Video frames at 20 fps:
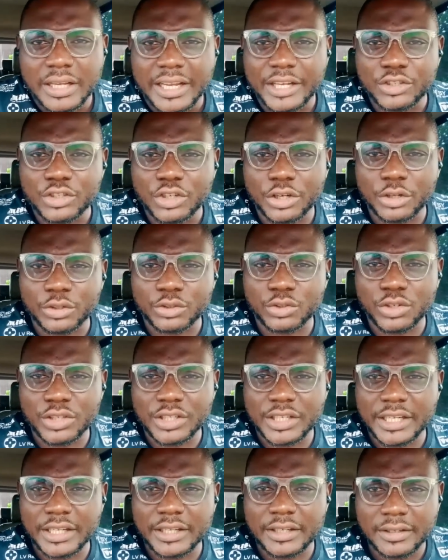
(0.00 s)
Enjoy your
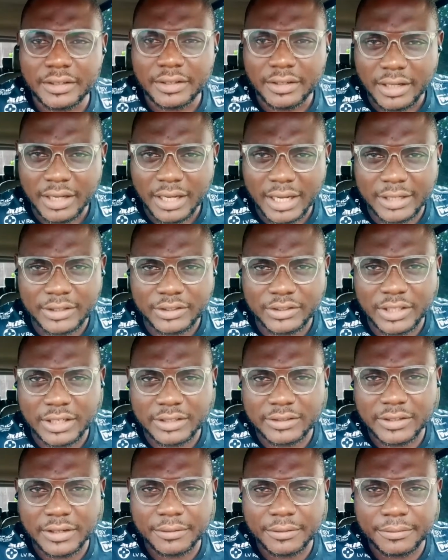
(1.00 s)
Sunday and
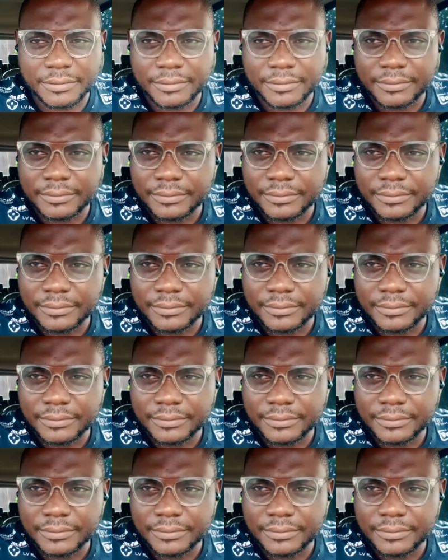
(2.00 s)
stay safe.